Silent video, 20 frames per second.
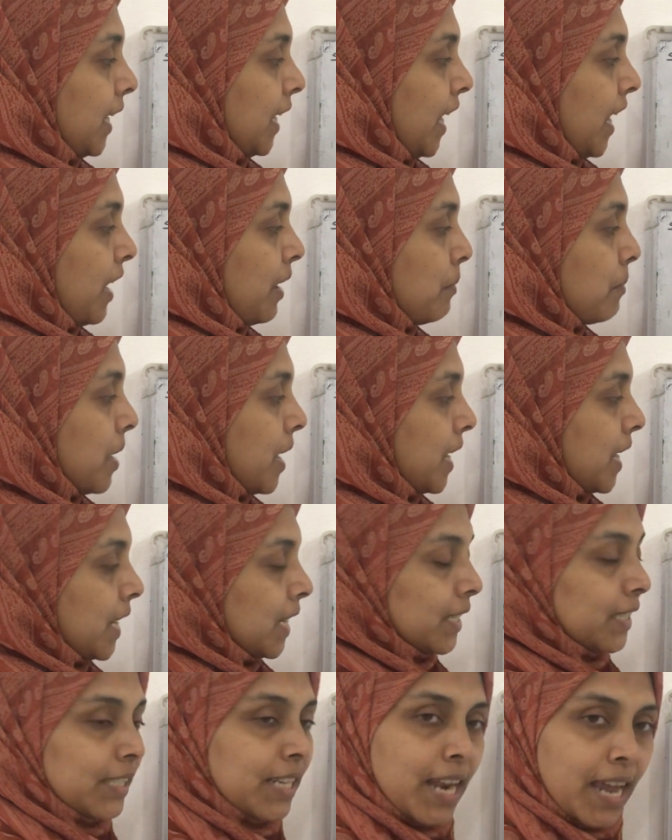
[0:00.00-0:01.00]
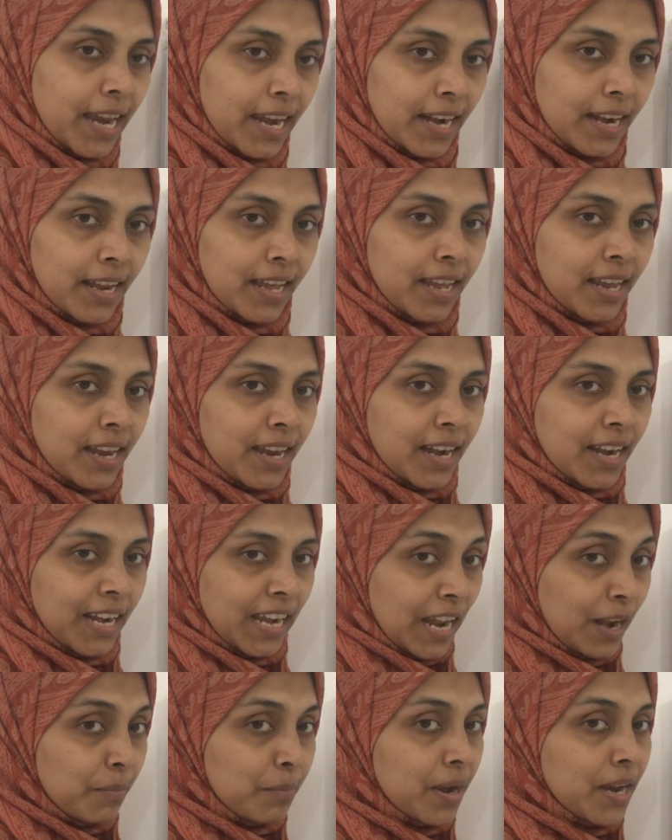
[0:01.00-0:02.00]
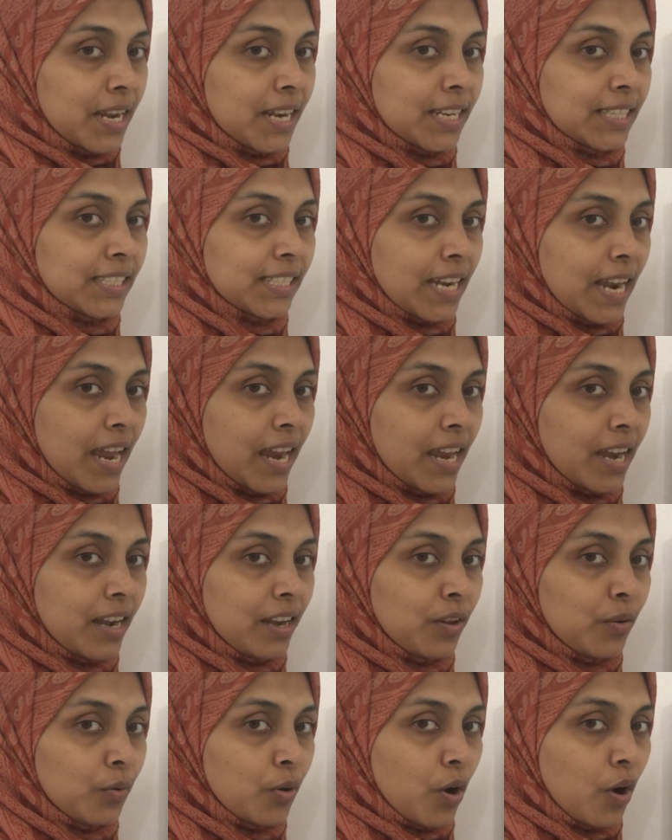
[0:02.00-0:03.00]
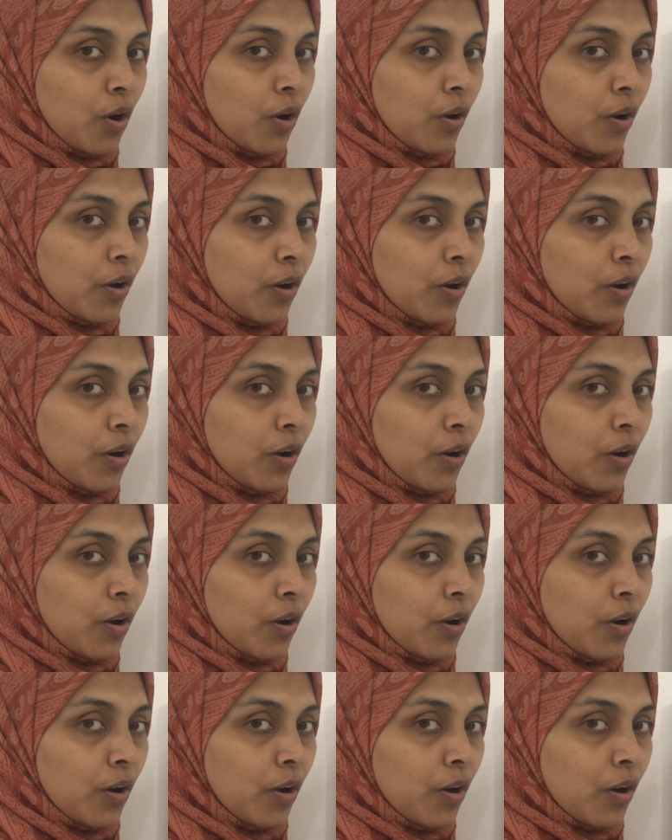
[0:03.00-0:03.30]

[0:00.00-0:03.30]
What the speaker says: 10 minus 9. 10 minus 9 you know.